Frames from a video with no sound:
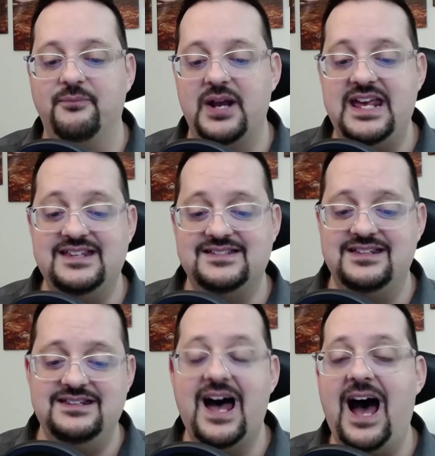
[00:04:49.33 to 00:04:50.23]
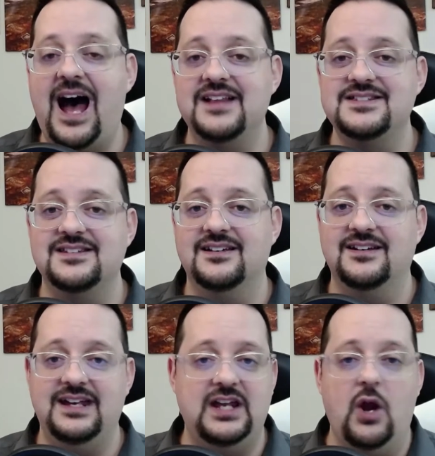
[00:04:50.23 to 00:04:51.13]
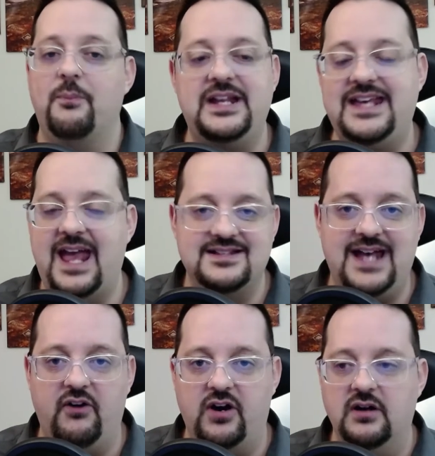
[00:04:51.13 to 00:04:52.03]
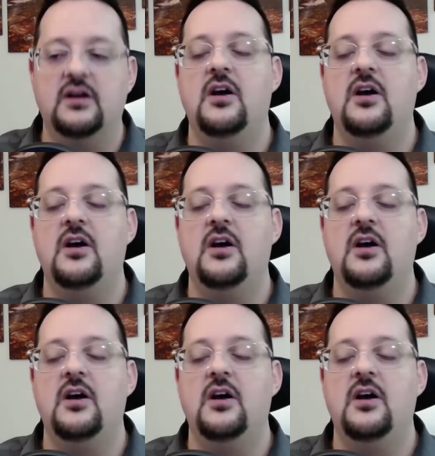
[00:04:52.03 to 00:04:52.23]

but he's not, but he can't tell her